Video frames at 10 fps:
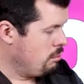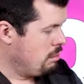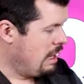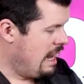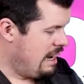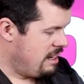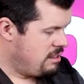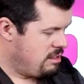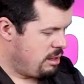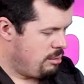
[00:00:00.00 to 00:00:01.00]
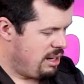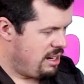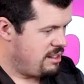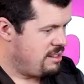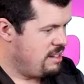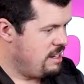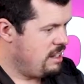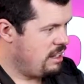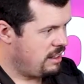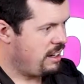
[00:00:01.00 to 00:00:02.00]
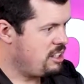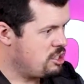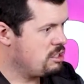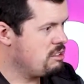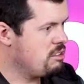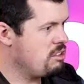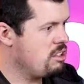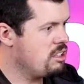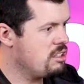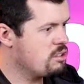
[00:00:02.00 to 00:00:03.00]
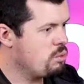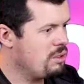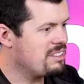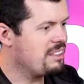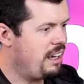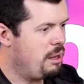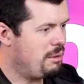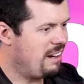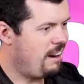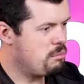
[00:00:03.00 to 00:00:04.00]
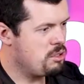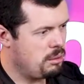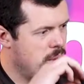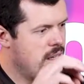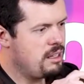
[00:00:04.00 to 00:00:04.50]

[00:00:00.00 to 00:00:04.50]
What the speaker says: Highlighted WASD in case you didn't know that this was a gaming laptop.